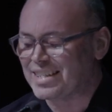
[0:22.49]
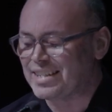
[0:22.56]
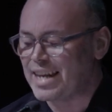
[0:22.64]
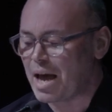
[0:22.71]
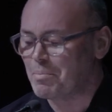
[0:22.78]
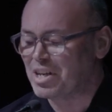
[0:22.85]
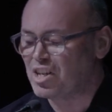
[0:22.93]

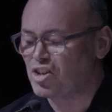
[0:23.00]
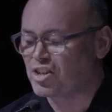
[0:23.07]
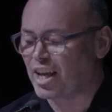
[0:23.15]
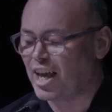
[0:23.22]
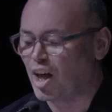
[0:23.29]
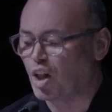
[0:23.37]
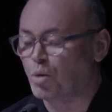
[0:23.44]
damaged
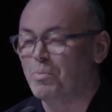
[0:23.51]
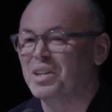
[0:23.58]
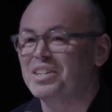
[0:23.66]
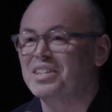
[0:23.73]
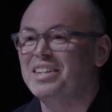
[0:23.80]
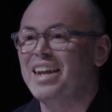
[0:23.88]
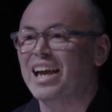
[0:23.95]

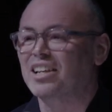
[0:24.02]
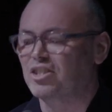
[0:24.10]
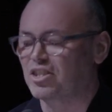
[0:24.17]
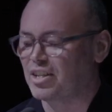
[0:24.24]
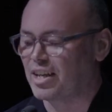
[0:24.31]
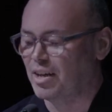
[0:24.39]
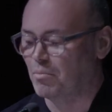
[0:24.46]
helmet next
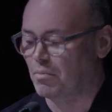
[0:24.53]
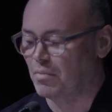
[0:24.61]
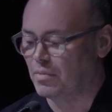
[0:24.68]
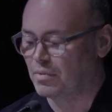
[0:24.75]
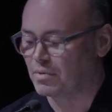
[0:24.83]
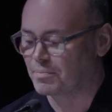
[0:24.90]
to him.